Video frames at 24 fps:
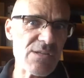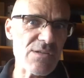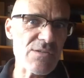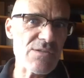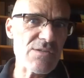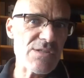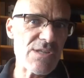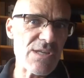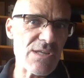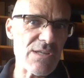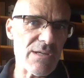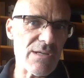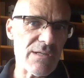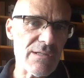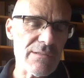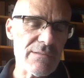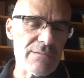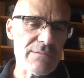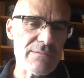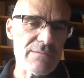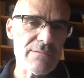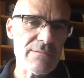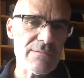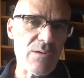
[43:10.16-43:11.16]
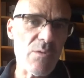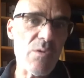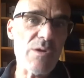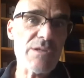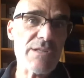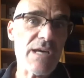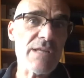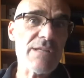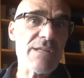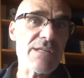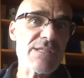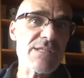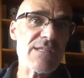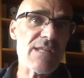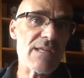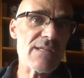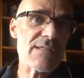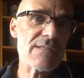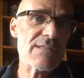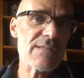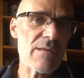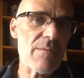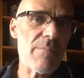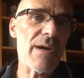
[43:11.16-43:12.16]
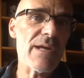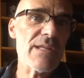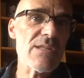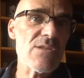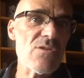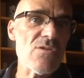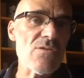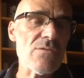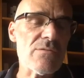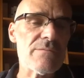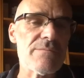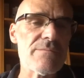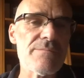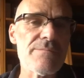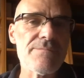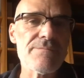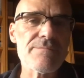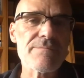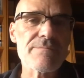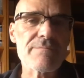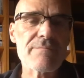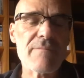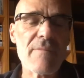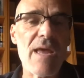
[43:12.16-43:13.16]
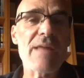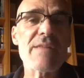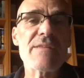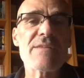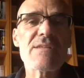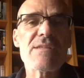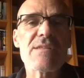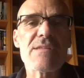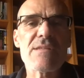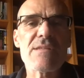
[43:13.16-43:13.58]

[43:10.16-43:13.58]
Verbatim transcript: consider what other states might do. And